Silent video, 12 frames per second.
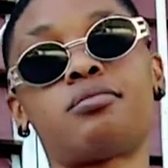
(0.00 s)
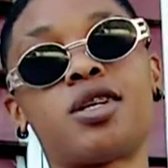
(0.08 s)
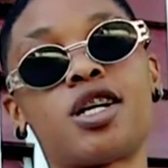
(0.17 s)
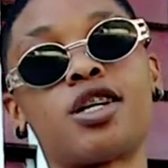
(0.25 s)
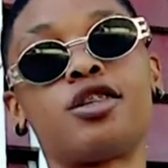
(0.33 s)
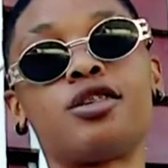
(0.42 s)

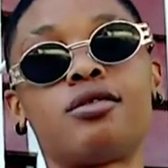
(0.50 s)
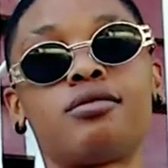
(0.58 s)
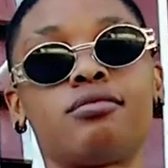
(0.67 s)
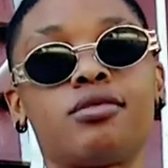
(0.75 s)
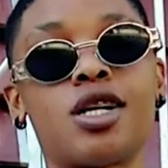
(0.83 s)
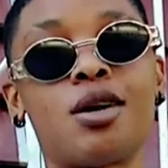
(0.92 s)
I'll
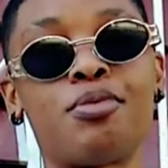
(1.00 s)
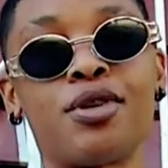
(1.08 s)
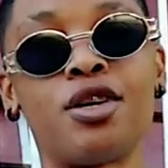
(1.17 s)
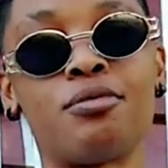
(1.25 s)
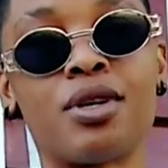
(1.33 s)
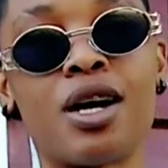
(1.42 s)
wrap
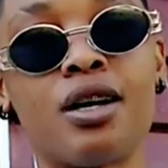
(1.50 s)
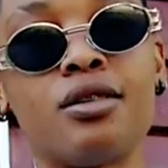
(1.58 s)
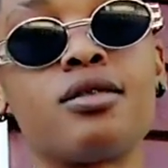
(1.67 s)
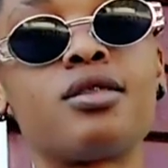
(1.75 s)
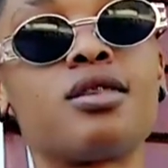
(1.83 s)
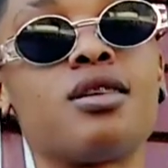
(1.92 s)
it up,
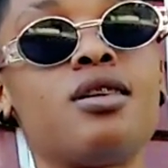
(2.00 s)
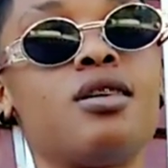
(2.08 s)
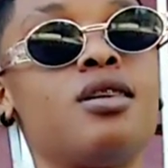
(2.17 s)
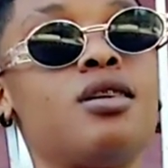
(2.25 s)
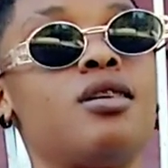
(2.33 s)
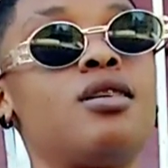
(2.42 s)
guys.
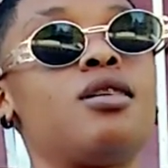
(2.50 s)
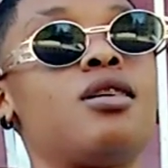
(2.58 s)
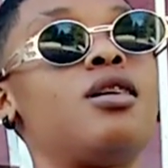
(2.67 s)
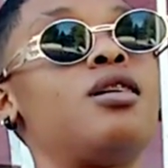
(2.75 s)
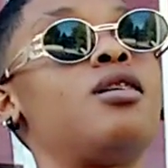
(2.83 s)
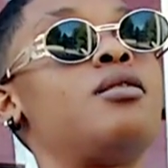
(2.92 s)

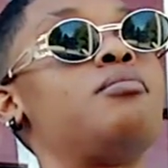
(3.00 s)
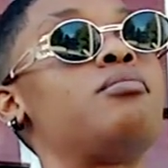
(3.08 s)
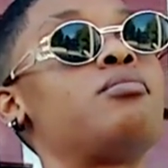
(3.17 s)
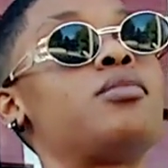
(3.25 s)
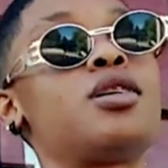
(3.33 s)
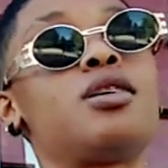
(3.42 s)

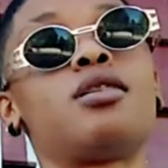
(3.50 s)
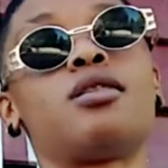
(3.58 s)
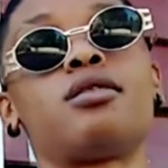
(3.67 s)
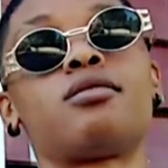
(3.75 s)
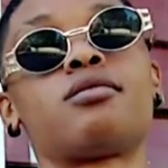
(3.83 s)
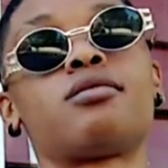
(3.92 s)
But
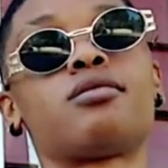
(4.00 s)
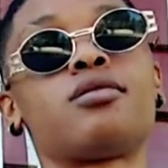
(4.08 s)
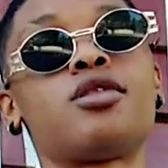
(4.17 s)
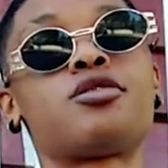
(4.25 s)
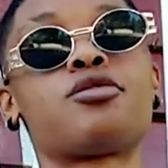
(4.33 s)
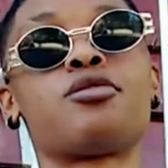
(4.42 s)
yeah,
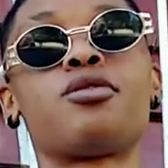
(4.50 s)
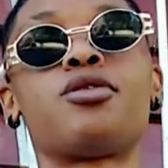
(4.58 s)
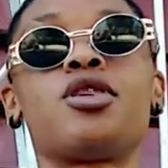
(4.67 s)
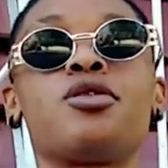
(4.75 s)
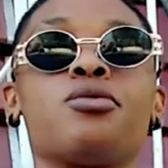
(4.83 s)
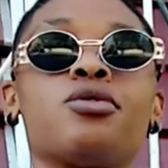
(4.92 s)
this whole
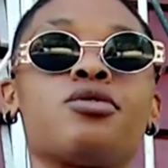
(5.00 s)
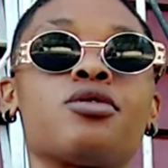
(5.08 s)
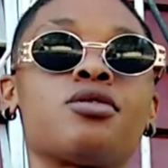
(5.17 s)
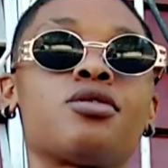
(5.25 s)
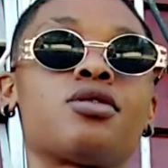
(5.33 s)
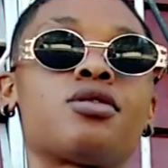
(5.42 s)
thing was
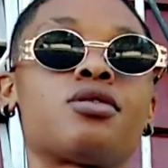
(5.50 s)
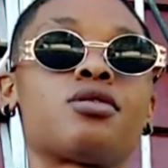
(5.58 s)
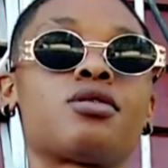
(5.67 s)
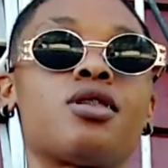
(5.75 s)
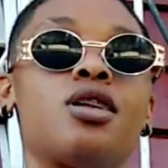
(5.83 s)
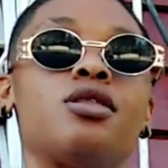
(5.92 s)

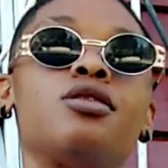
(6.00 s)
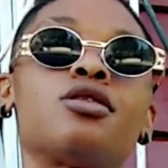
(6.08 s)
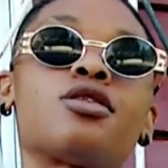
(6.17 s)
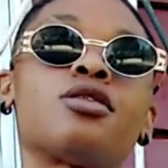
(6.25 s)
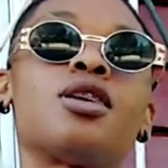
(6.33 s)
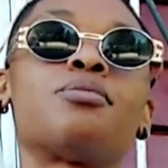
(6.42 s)
just a little
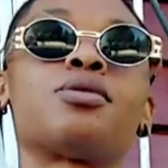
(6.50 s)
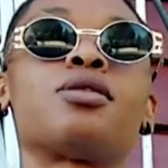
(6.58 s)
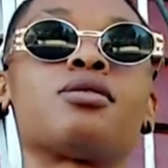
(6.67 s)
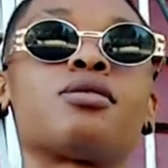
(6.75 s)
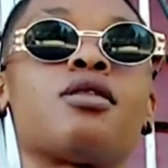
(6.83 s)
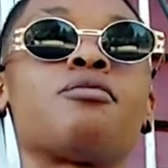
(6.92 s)

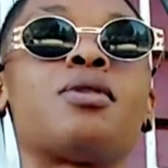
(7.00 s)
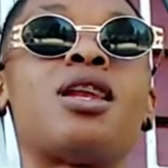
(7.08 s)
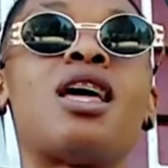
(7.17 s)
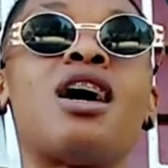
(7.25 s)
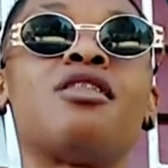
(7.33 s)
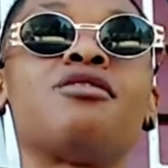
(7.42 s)
synopsis of my
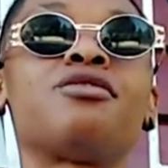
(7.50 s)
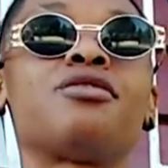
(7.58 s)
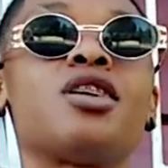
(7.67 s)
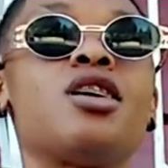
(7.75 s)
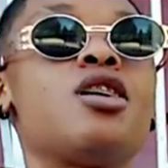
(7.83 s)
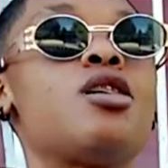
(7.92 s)
life
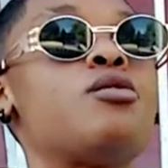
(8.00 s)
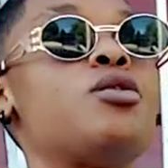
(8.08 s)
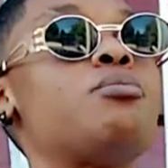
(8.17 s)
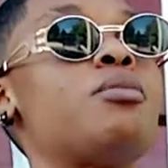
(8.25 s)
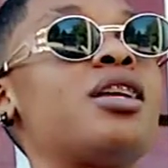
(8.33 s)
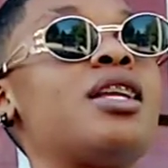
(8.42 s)

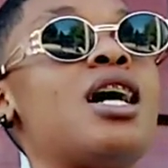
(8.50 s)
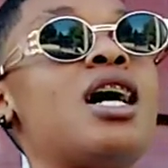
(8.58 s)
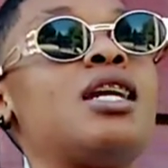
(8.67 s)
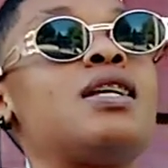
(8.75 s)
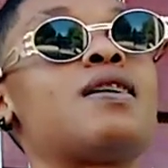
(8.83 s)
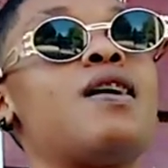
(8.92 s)
with my
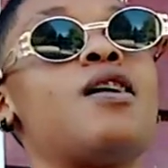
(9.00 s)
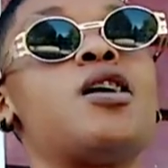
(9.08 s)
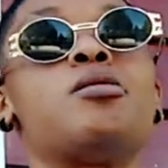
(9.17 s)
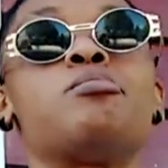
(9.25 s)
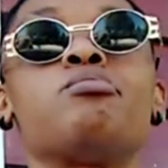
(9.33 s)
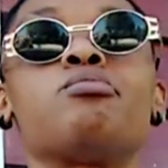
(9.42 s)
dad.
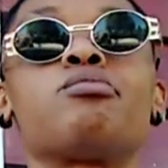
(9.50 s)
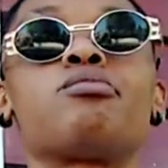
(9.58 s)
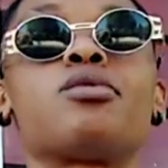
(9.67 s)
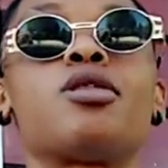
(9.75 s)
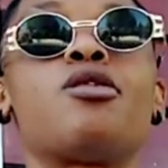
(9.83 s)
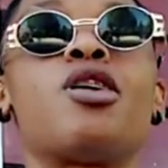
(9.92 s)

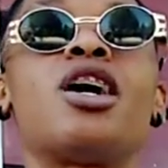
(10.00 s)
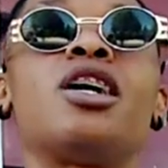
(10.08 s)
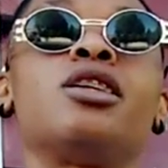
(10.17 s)
How I